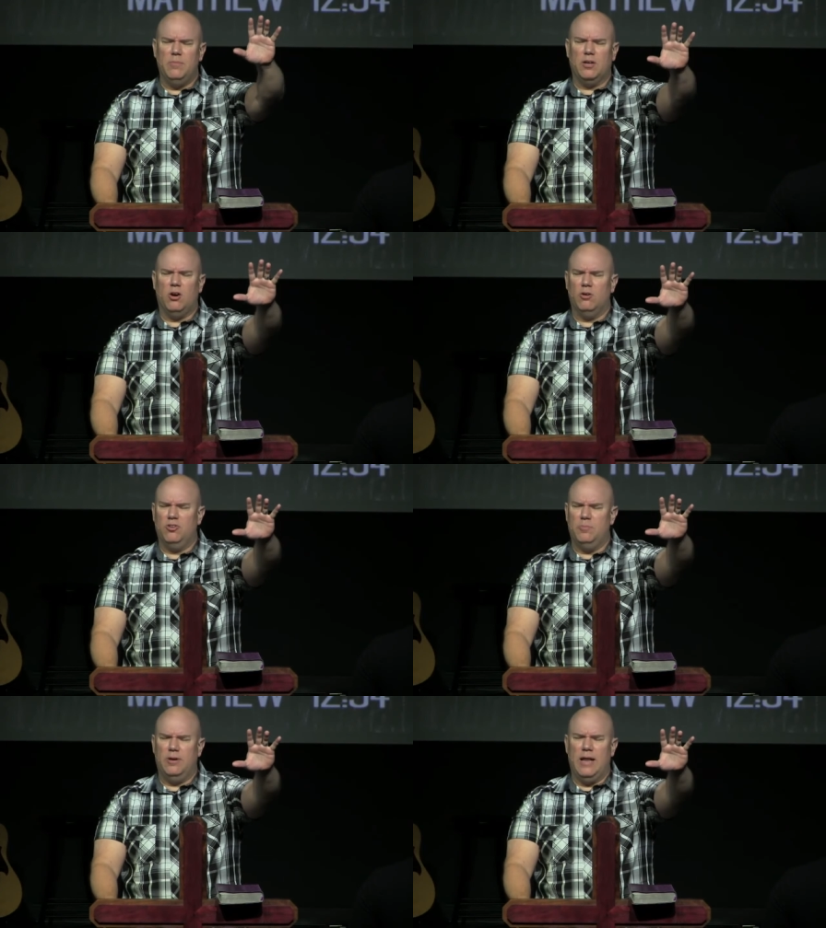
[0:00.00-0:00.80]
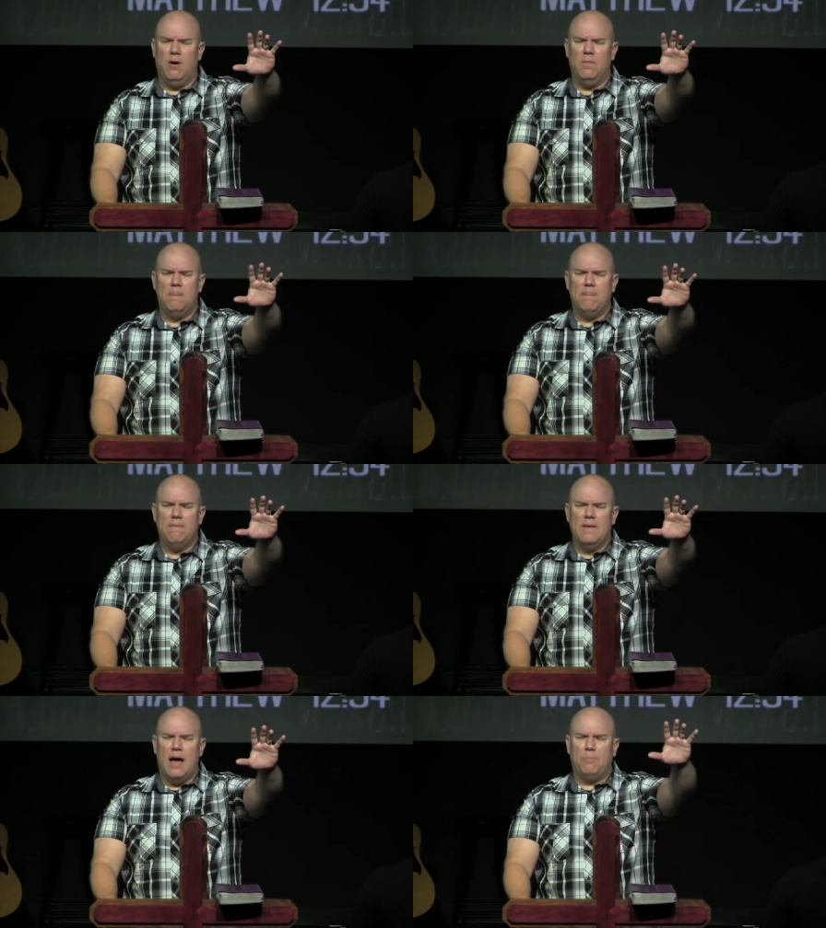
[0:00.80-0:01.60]
them encouragement now?
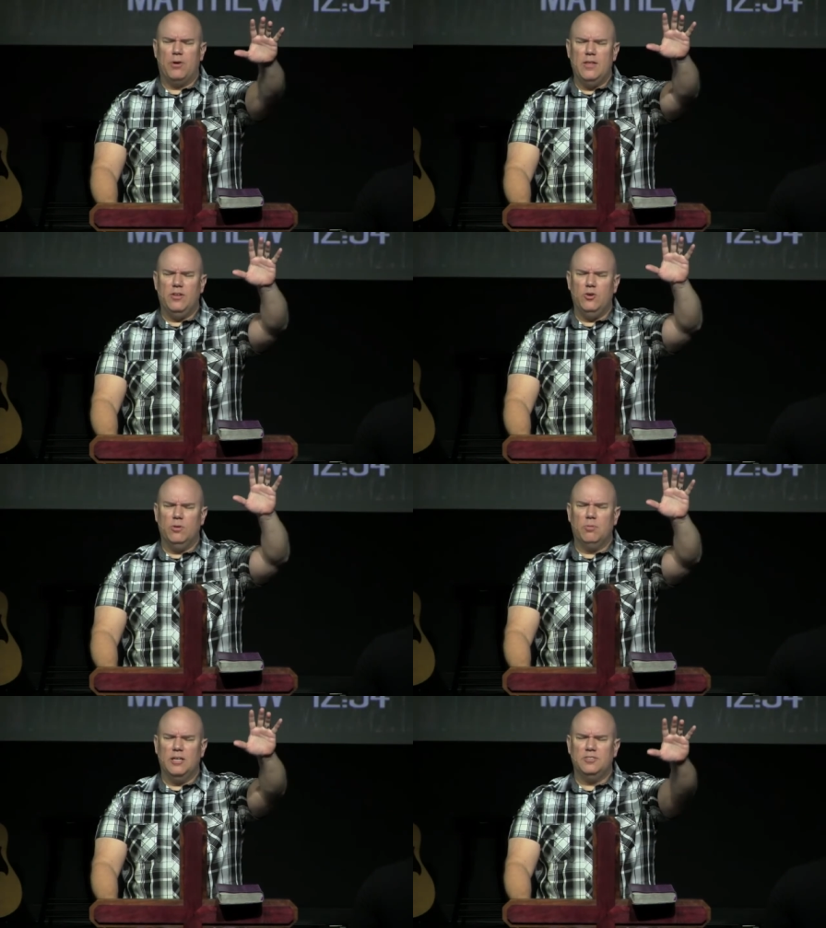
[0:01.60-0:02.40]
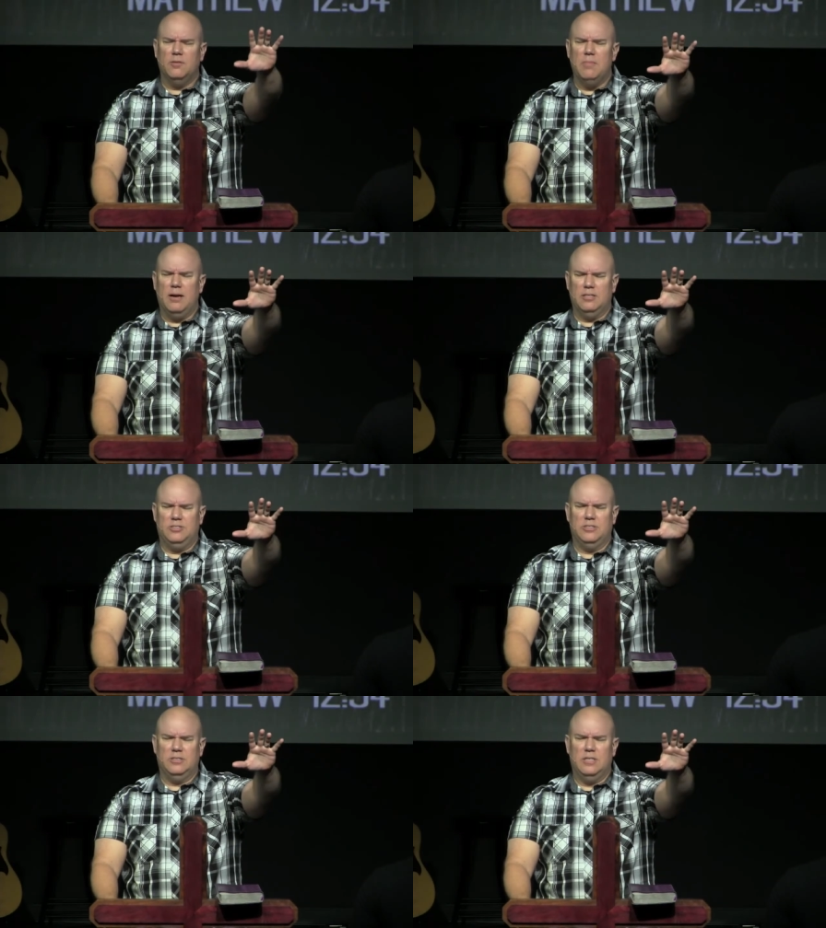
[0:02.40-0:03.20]
I pray that you would bless their
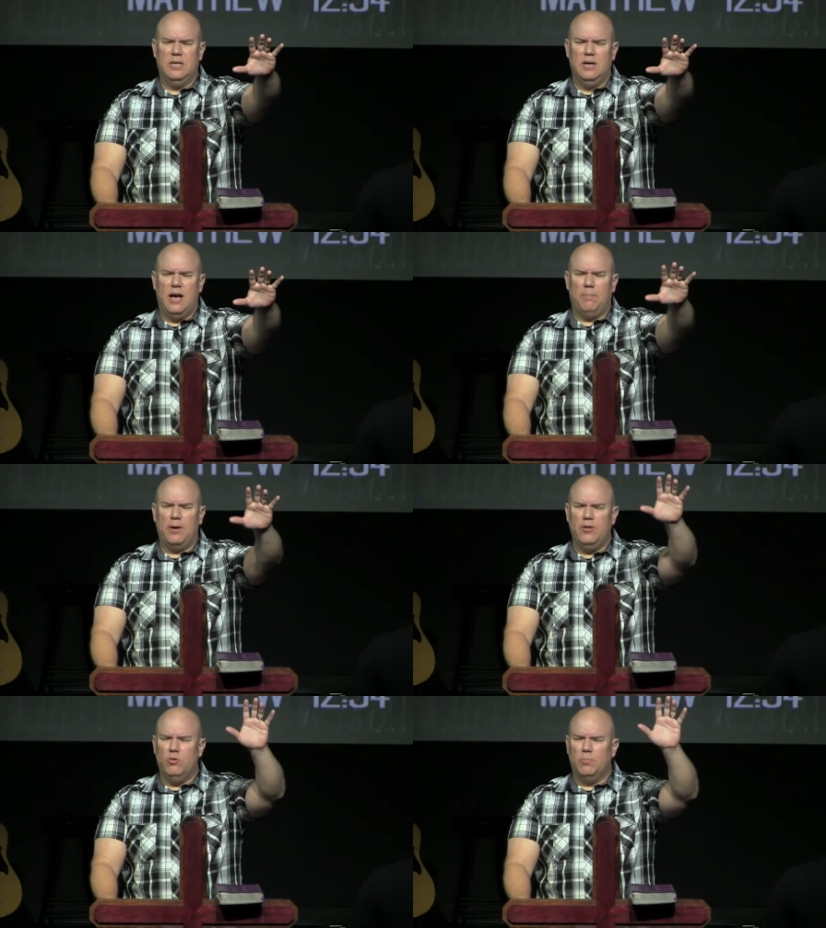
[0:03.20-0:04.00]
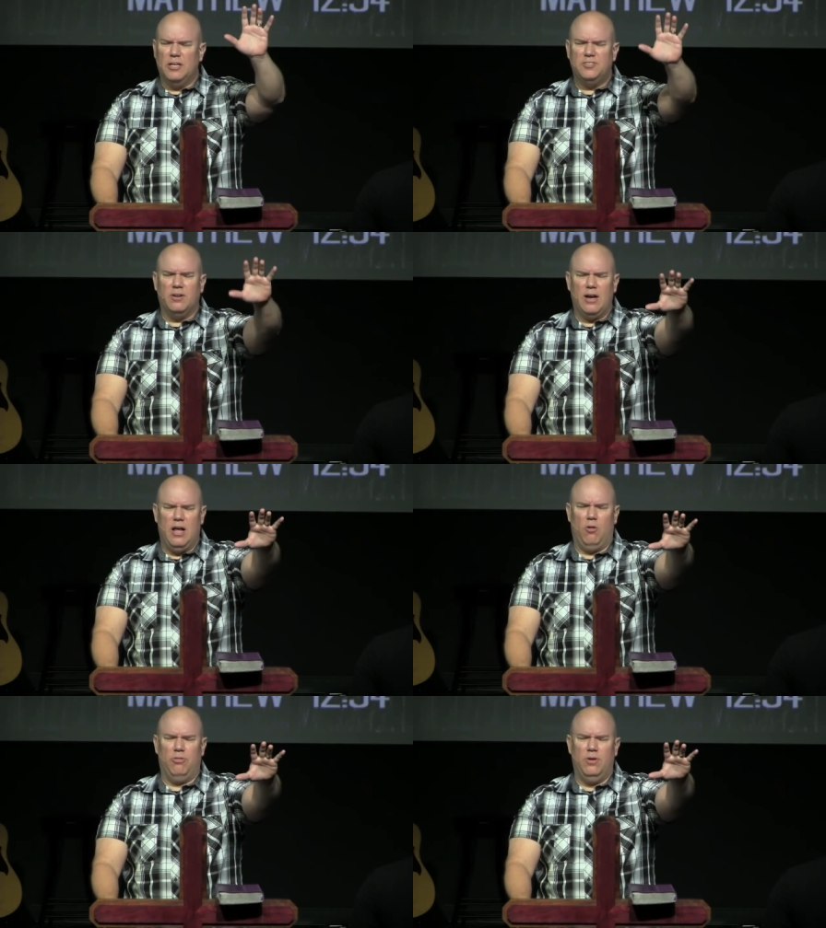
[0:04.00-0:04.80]
marriages. I pray that you would bless their
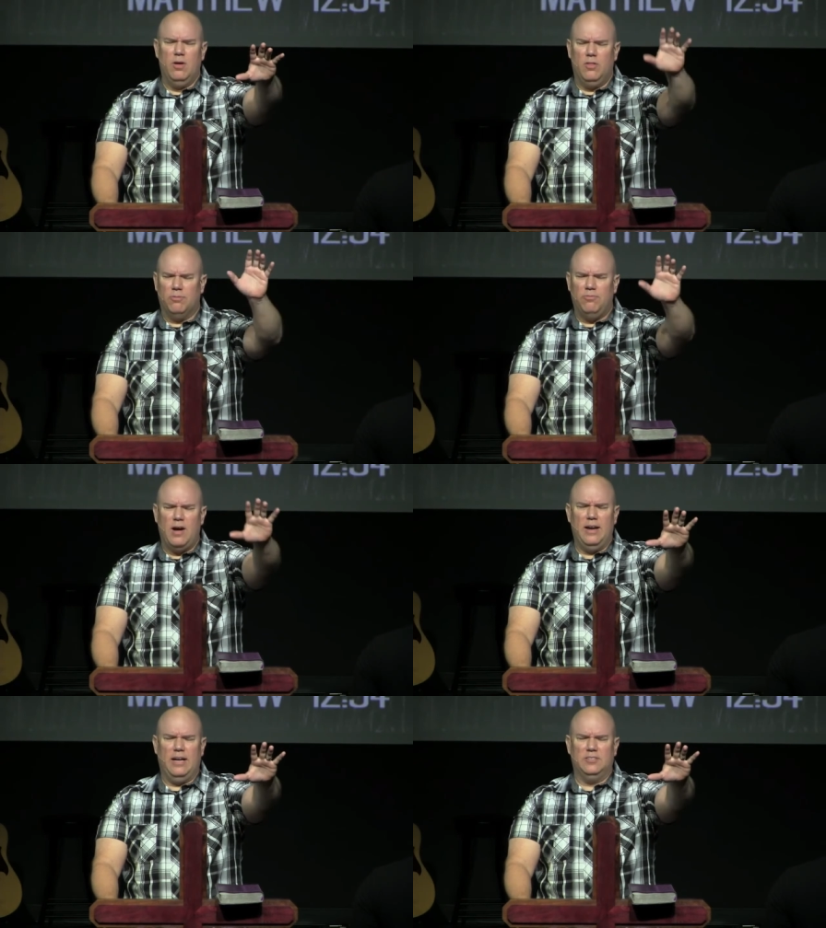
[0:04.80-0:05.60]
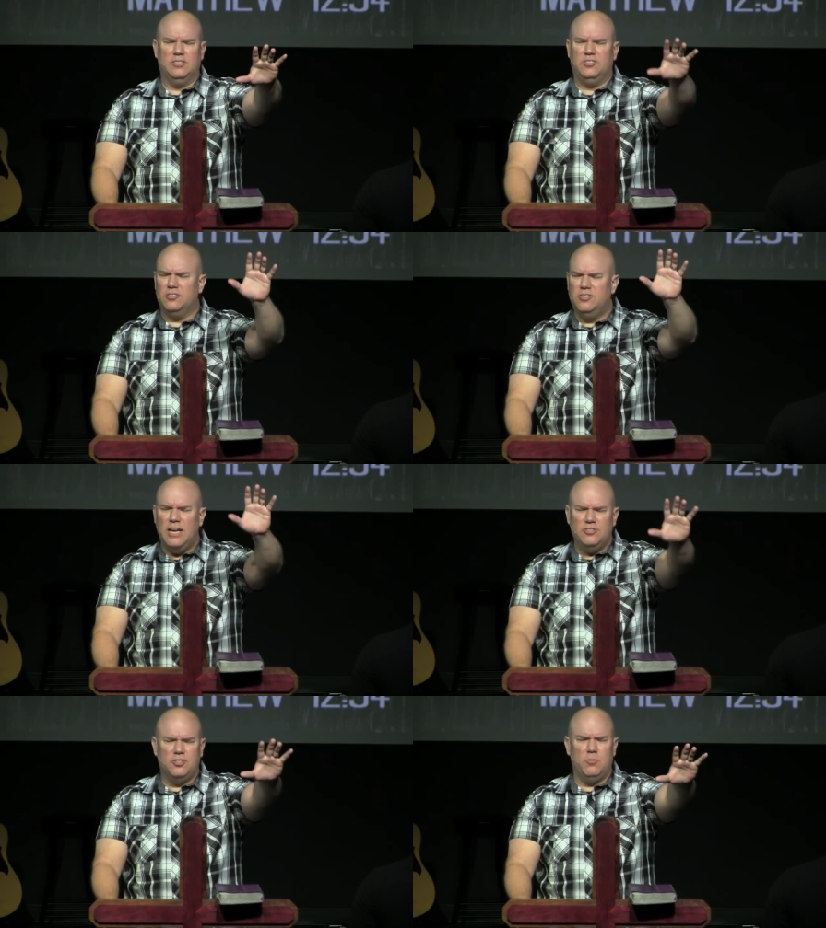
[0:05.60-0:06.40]
health, their finances, their
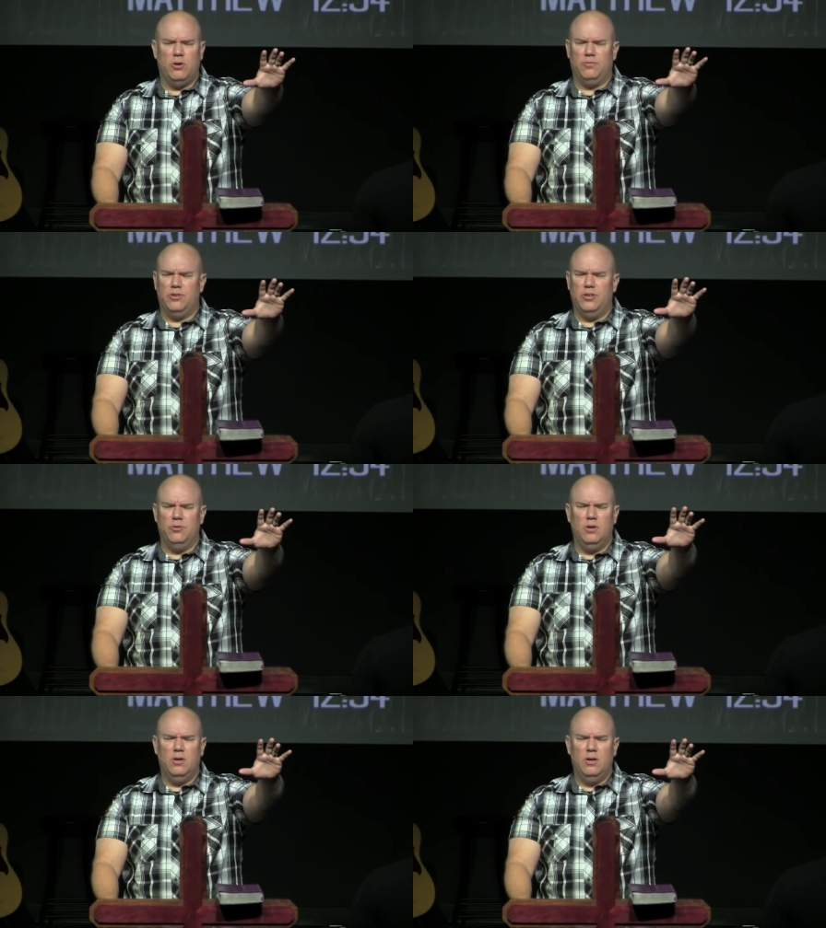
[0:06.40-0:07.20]
testimony for you.